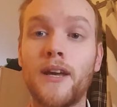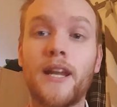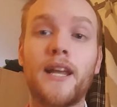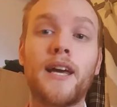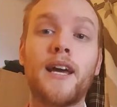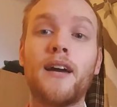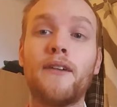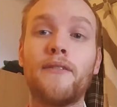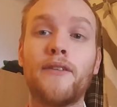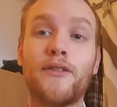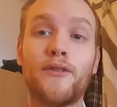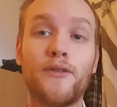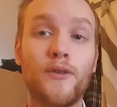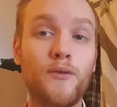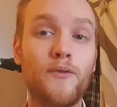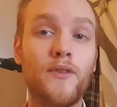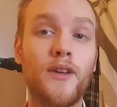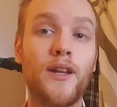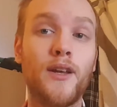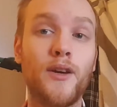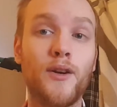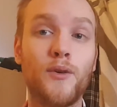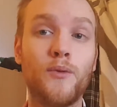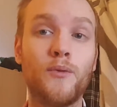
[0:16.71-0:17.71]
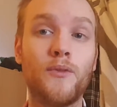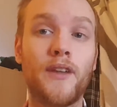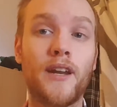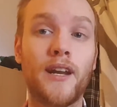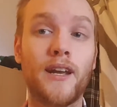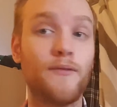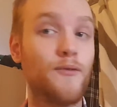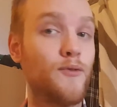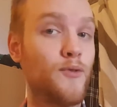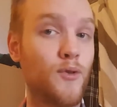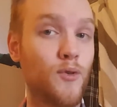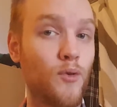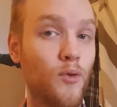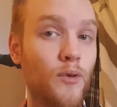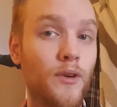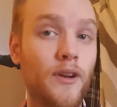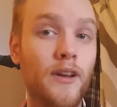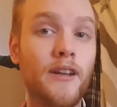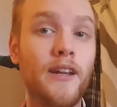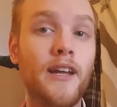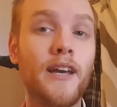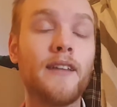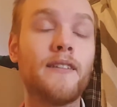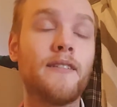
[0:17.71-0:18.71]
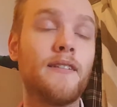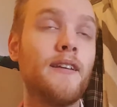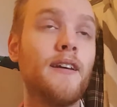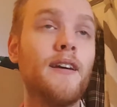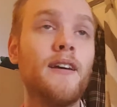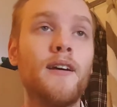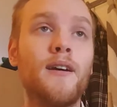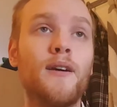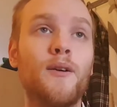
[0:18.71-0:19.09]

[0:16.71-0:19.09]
and I have a third video that I haven't recorded yet